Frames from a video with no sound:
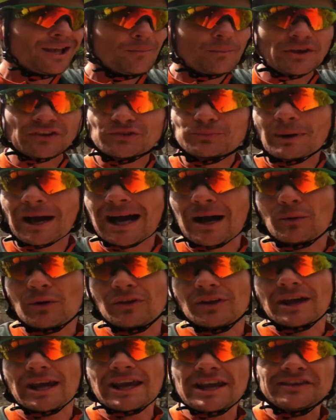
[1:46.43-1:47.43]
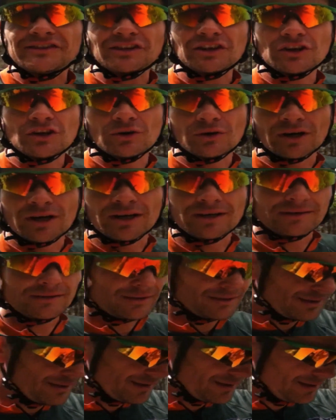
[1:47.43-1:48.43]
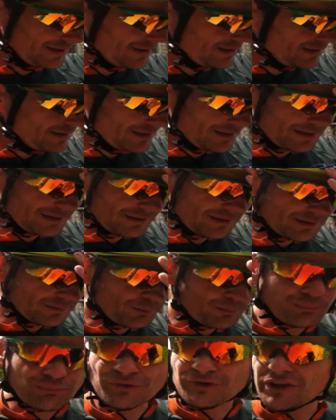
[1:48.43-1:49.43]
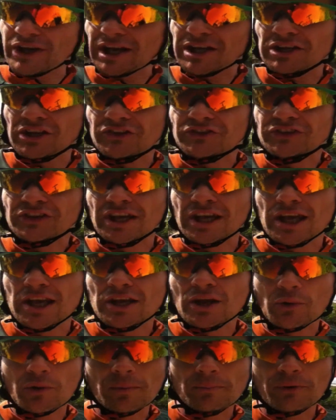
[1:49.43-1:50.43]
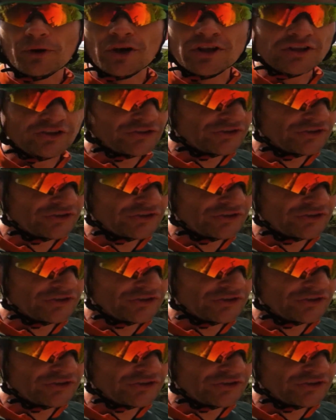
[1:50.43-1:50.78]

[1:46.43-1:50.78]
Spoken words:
Be smart with it, ease into it, protect your skin, don't want to burn